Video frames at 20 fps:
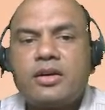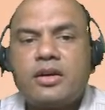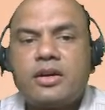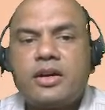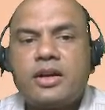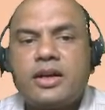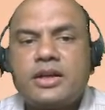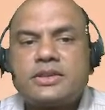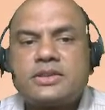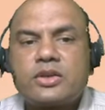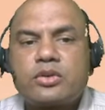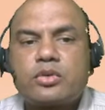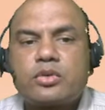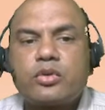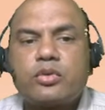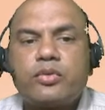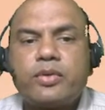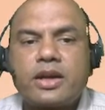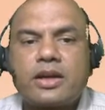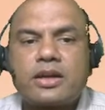It's a
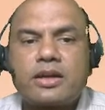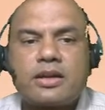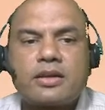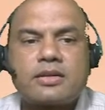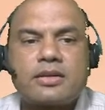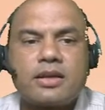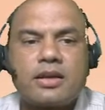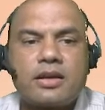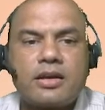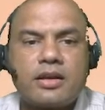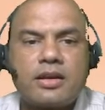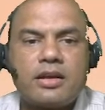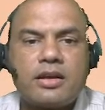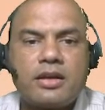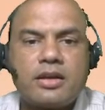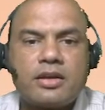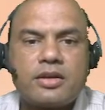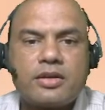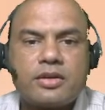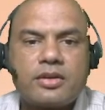two-factor
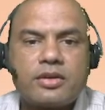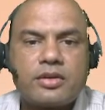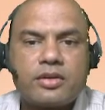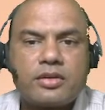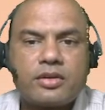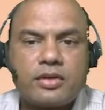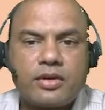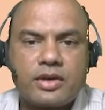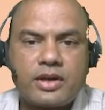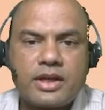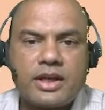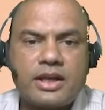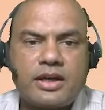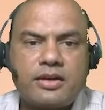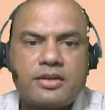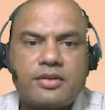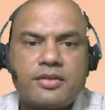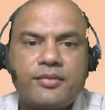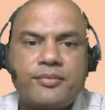theory. Got it?